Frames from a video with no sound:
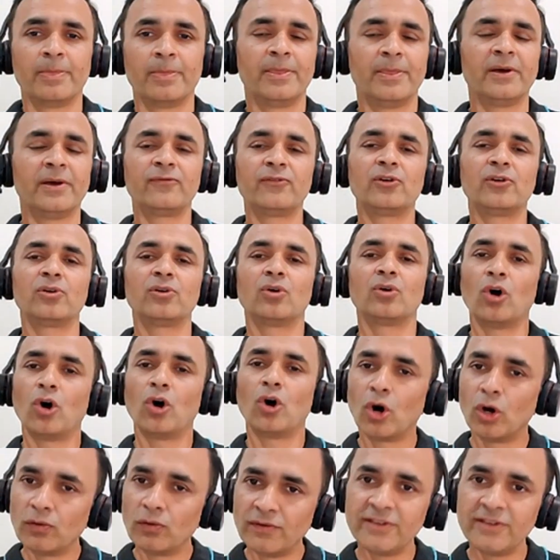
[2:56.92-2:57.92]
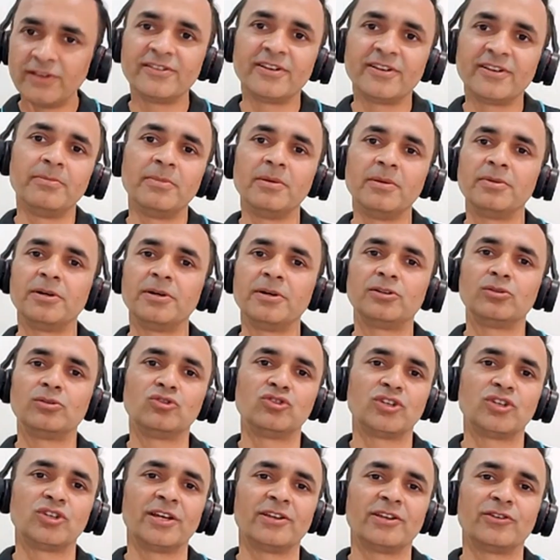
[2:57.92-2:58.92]
Therefore, always remember to
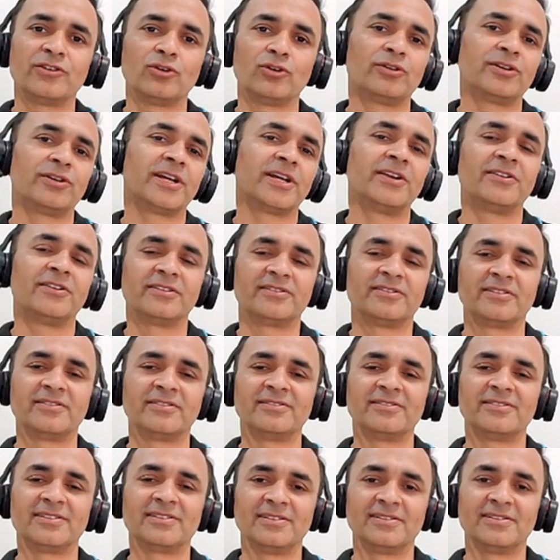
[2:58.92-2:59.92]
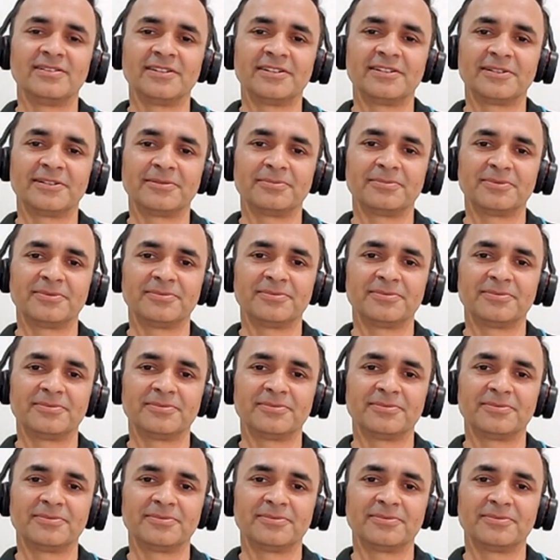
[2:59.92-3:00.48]
check your titration cell setup.